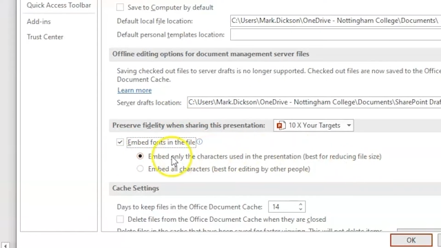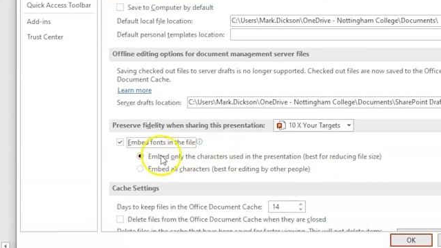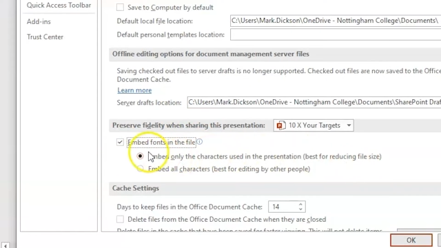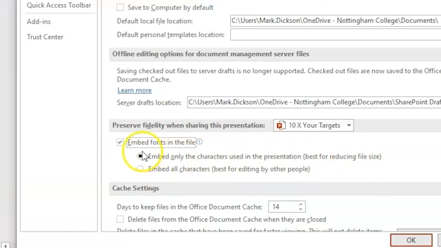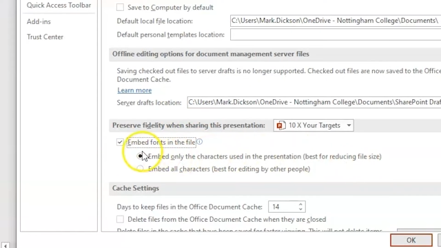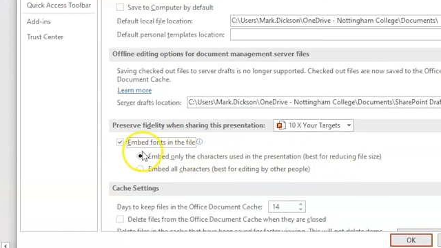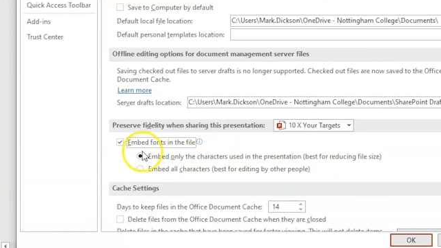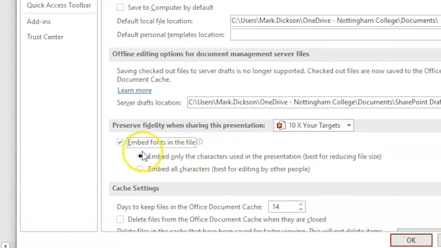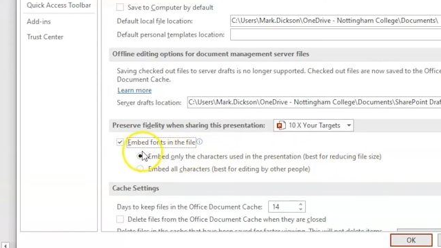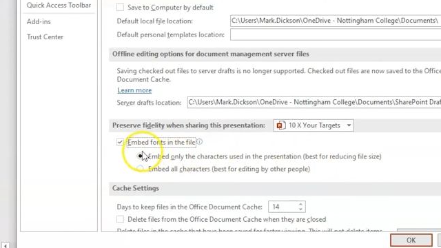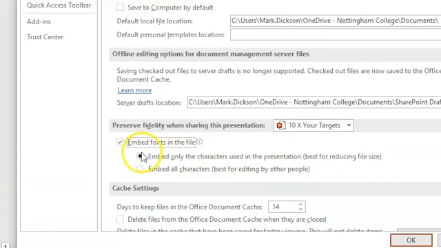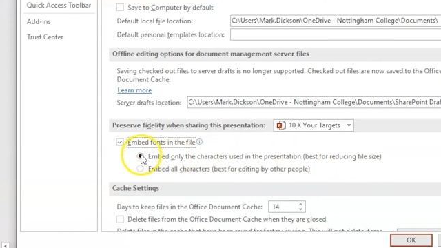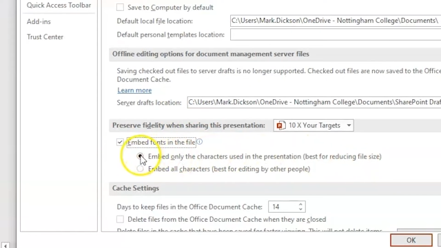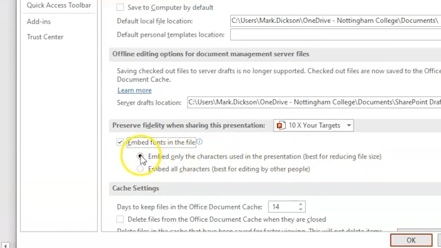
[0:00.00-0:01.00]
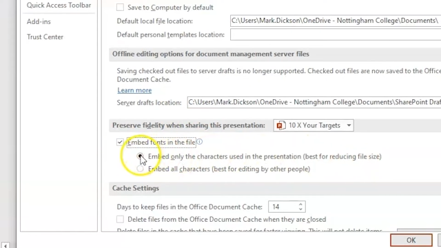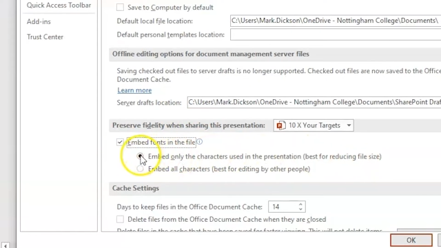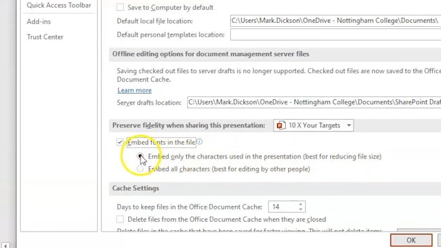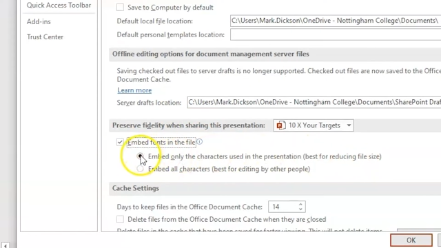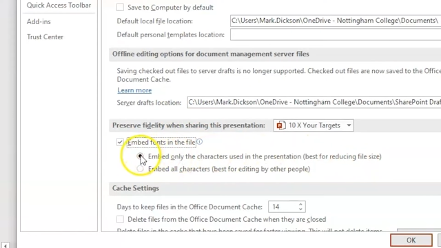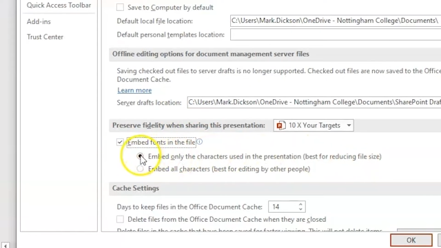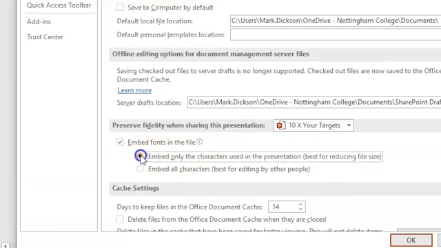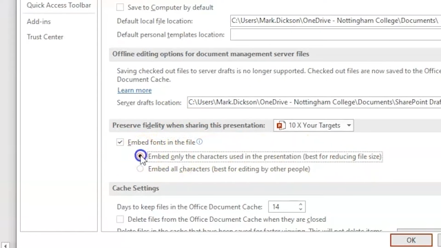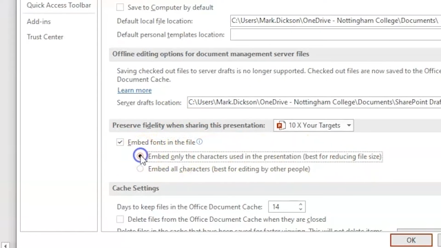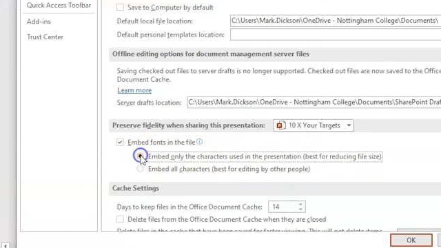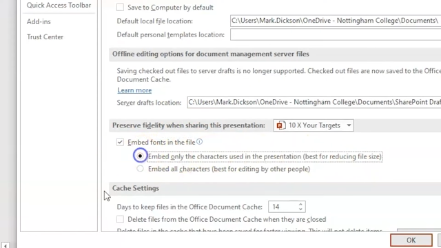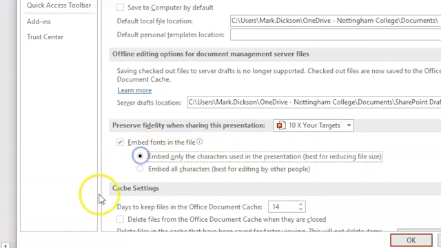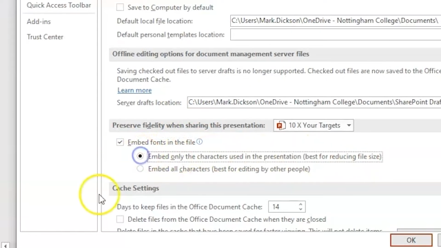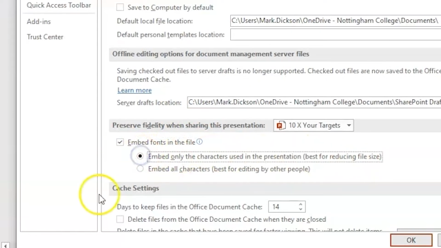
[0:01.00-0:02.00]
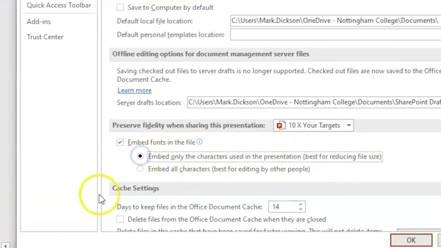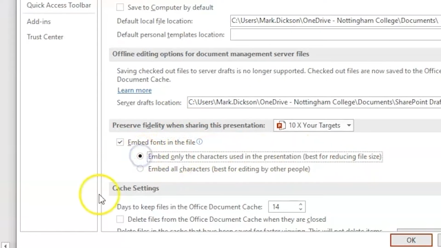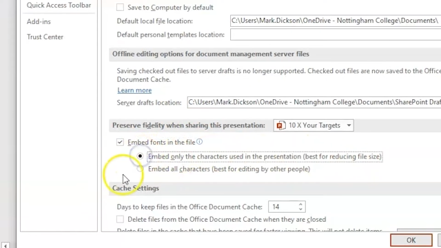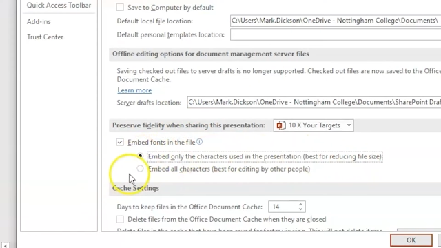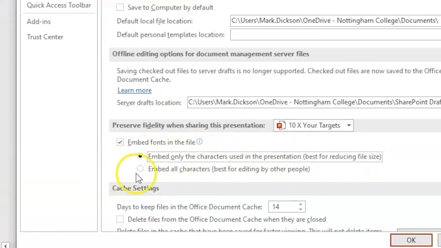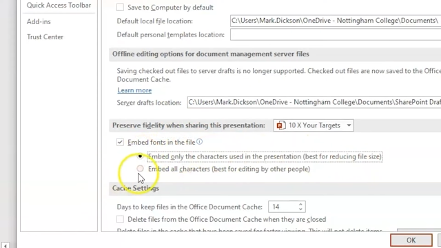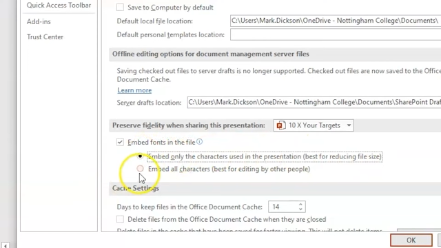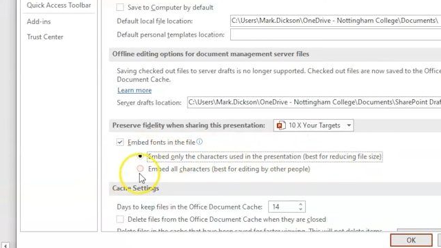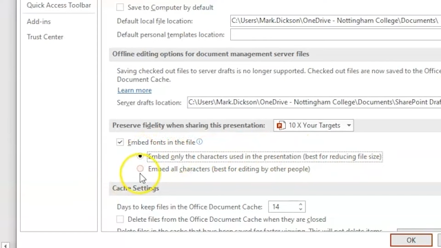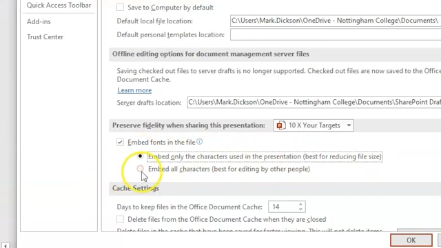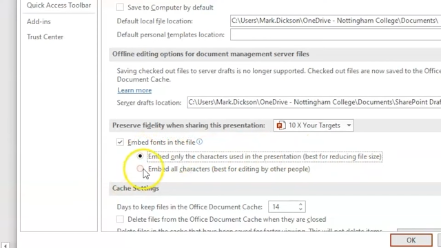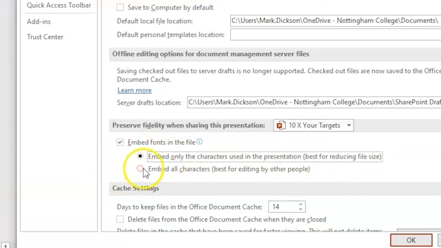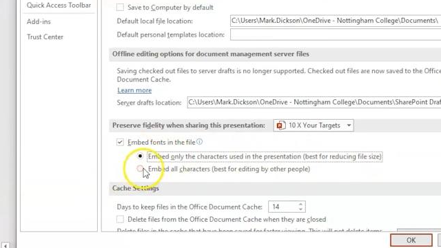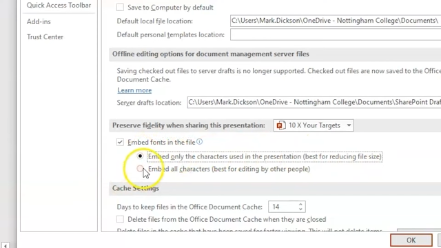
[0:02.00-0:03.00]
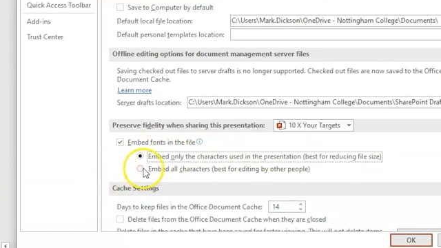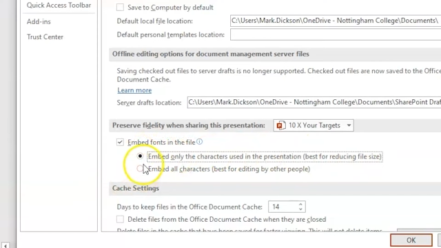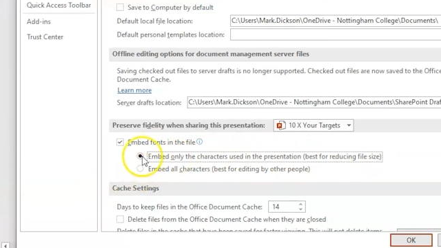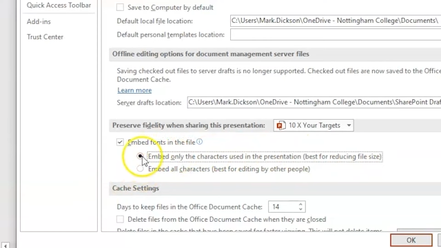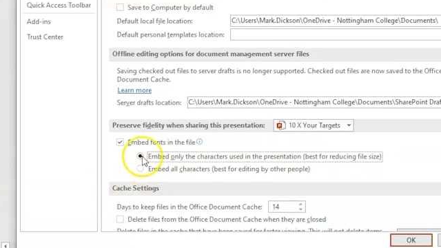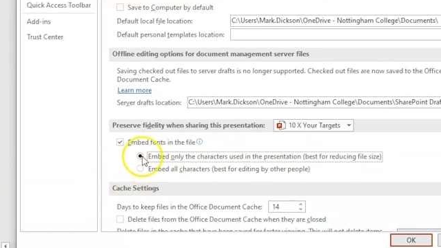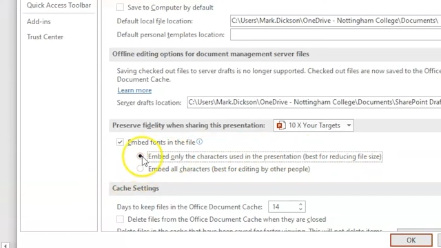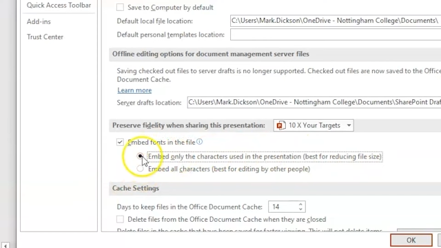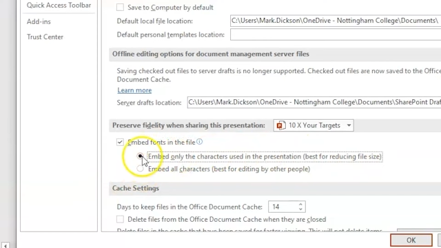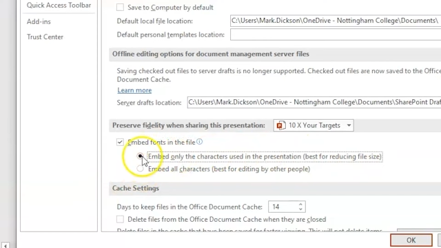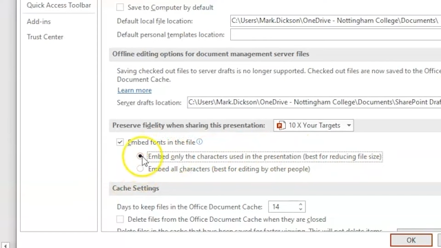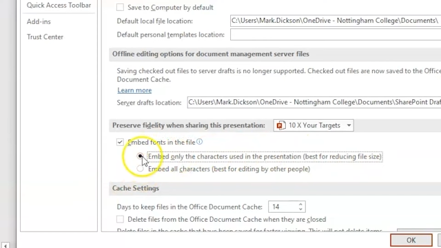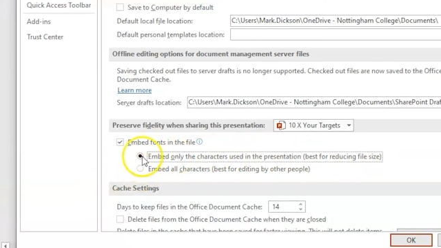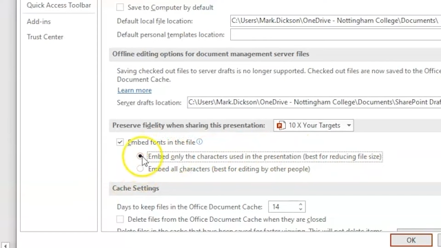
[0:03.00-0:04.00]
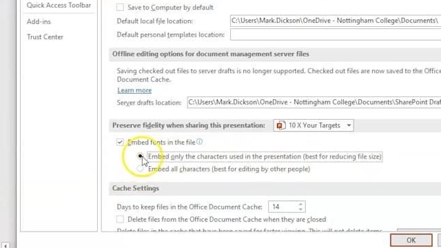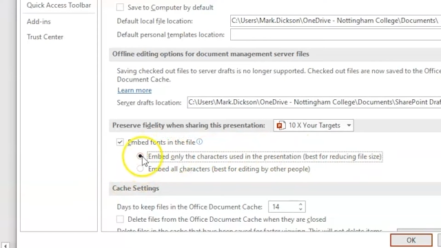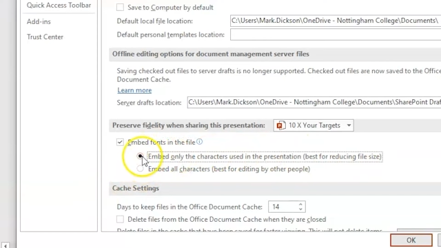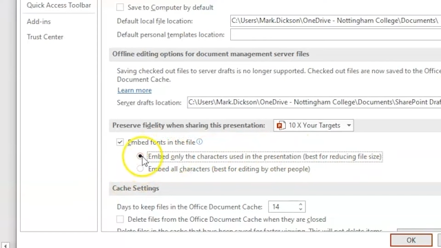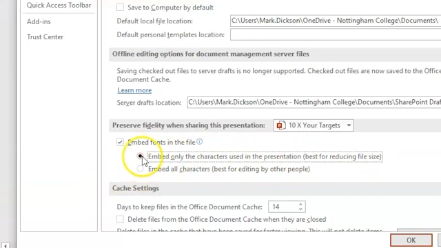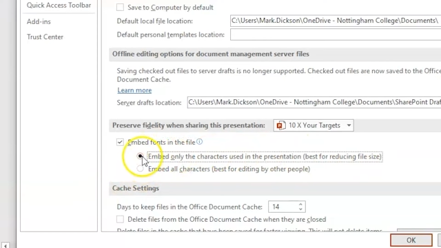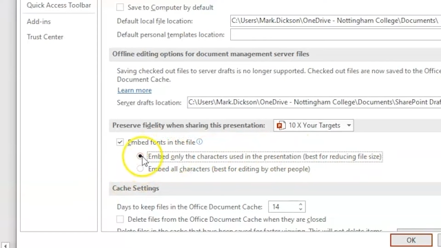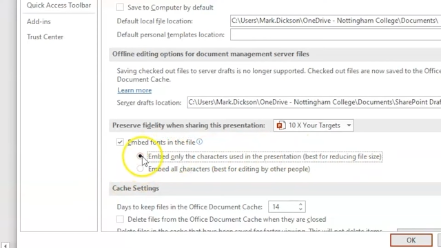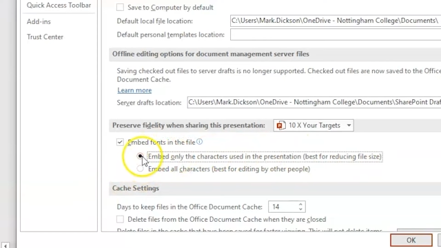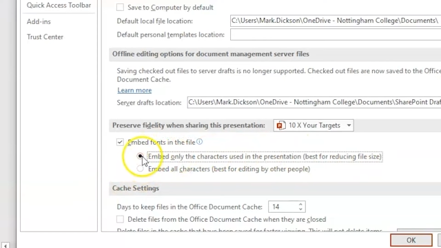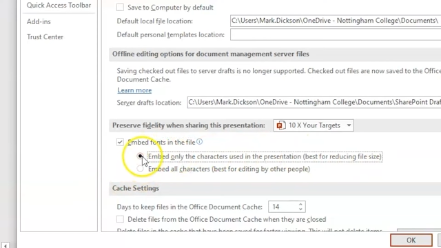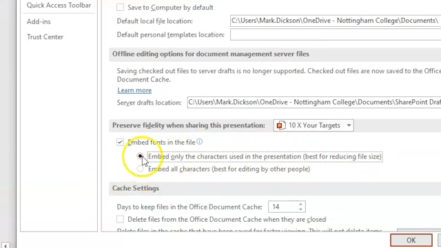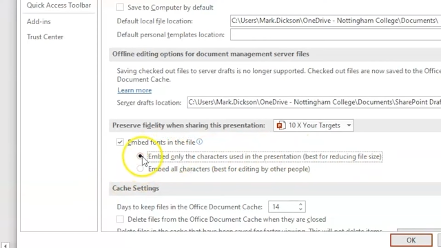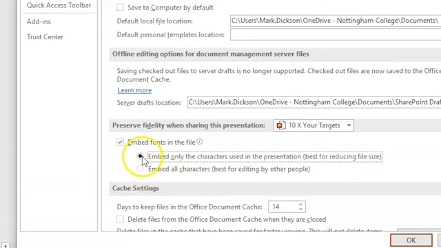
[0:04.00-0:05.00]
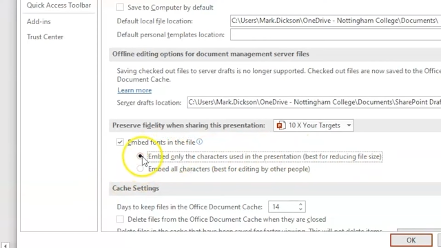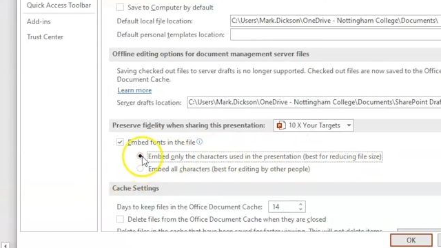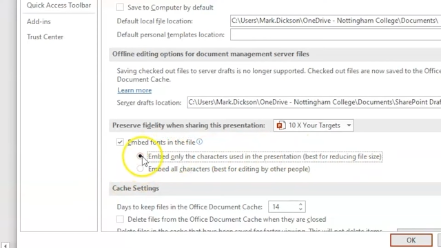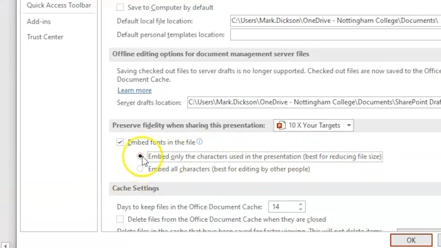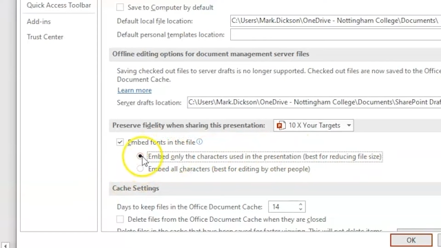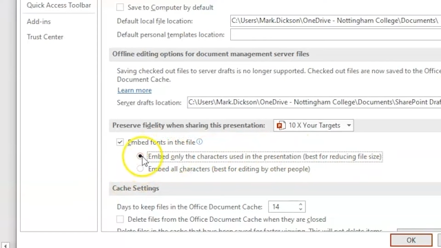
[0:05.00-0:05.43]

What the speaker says: No face is visible, so there are no lips to read.